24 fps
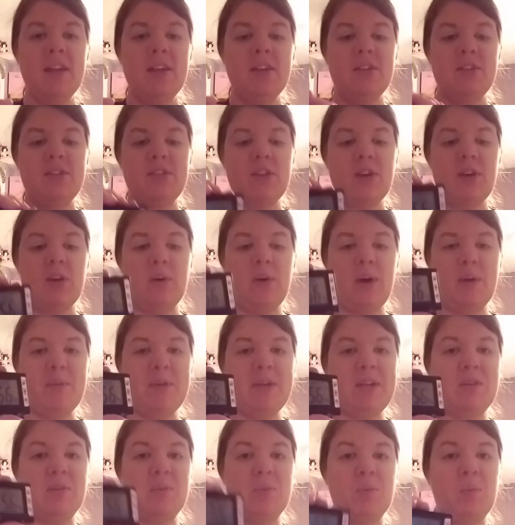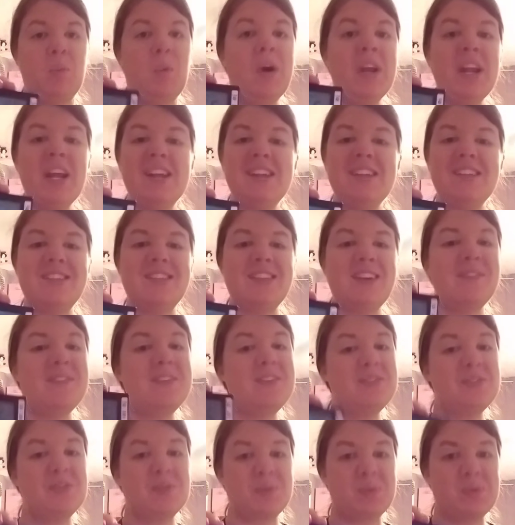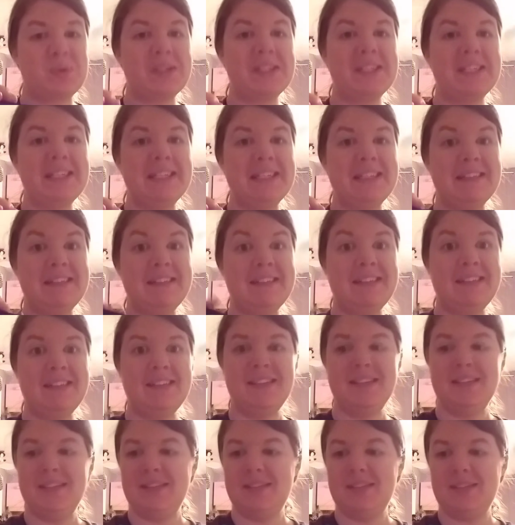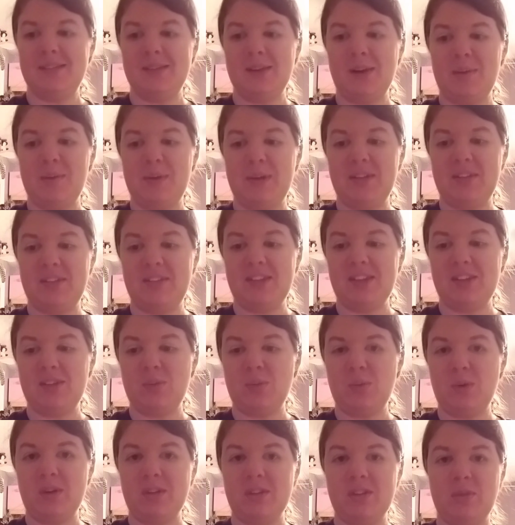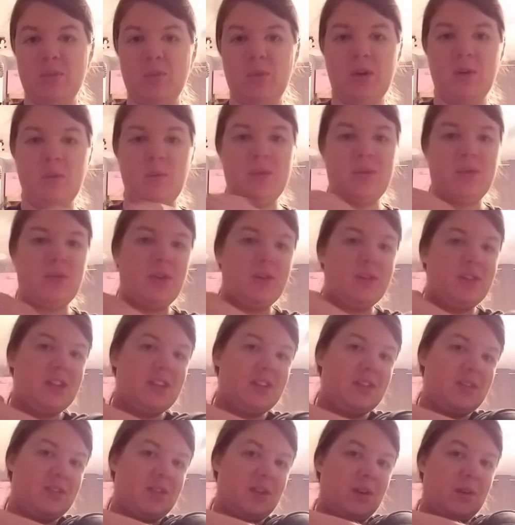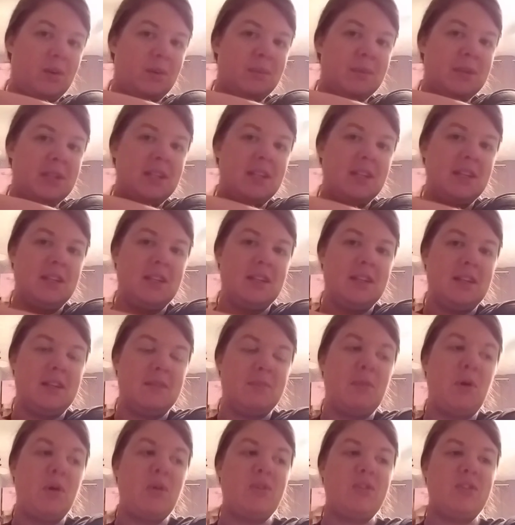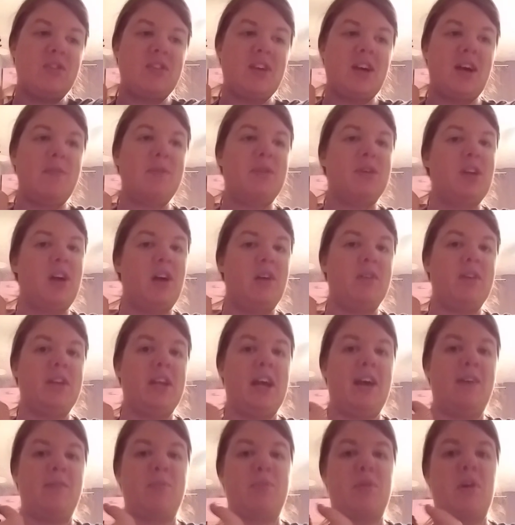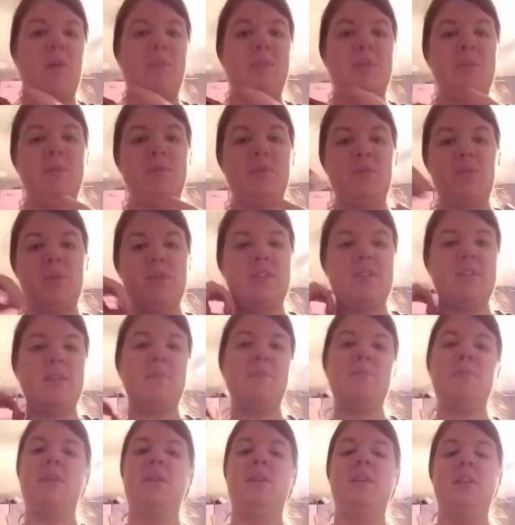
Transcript: So, I mean, 1 out of 7 is really good. So, I mean, 6 worked and 1 was faulty. So, most of the time you're not going to have problems with them.